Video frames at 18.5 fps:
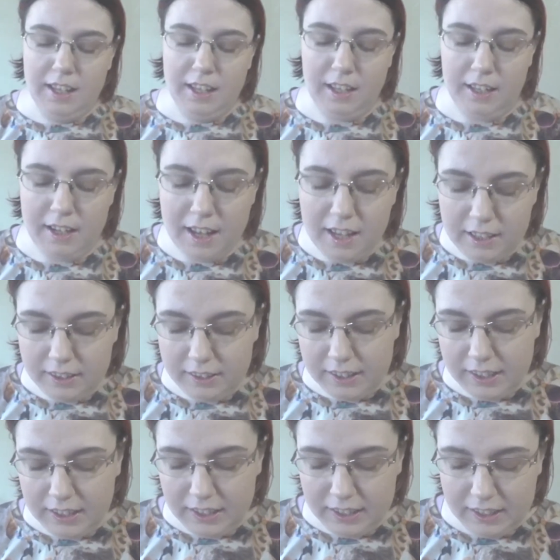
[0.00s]
Another
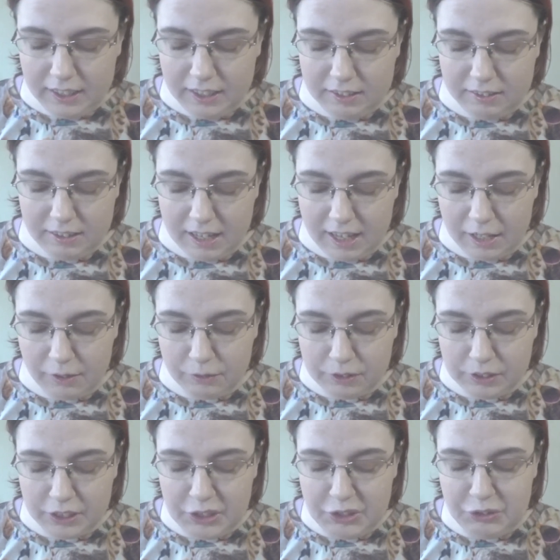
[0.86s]
thing is that I
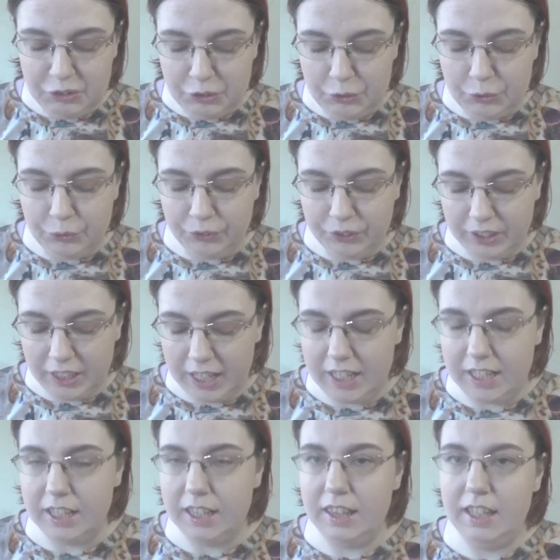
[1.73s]
really do
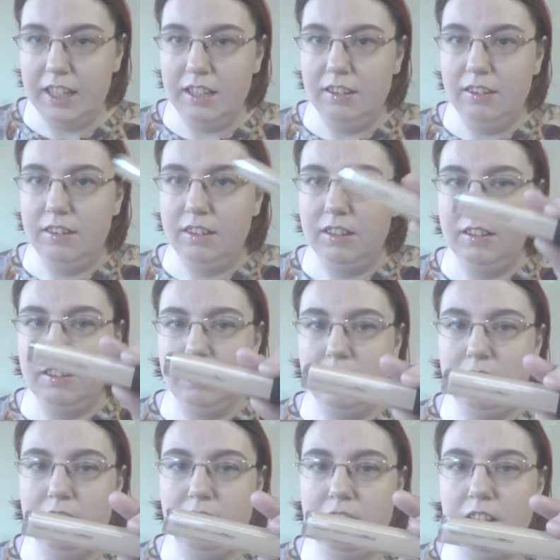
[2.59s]
like this. This
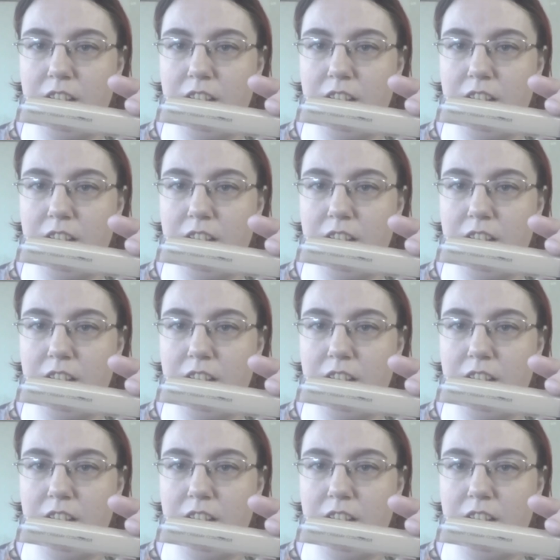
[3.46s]
is a